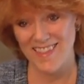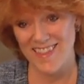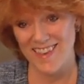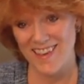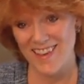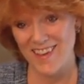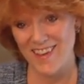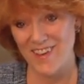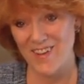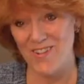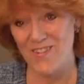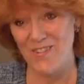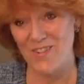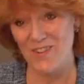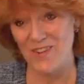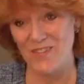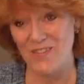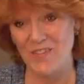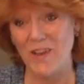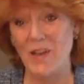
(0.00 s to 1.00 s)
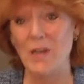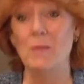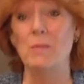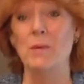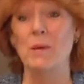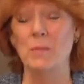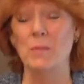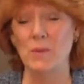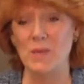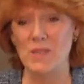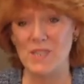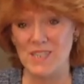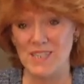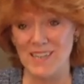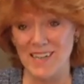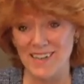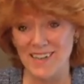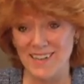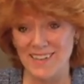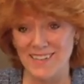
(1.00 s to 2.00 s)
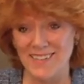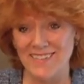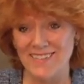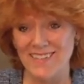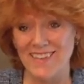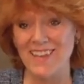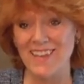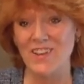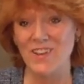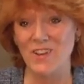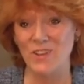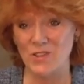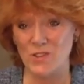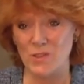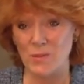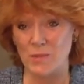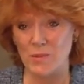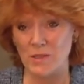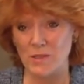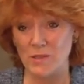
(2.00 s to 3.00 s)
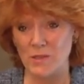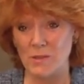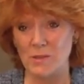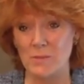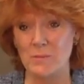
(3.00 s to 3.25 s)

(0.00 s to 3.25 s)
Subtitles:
Thank you for inviting me. I appreciate it. Thank you so much.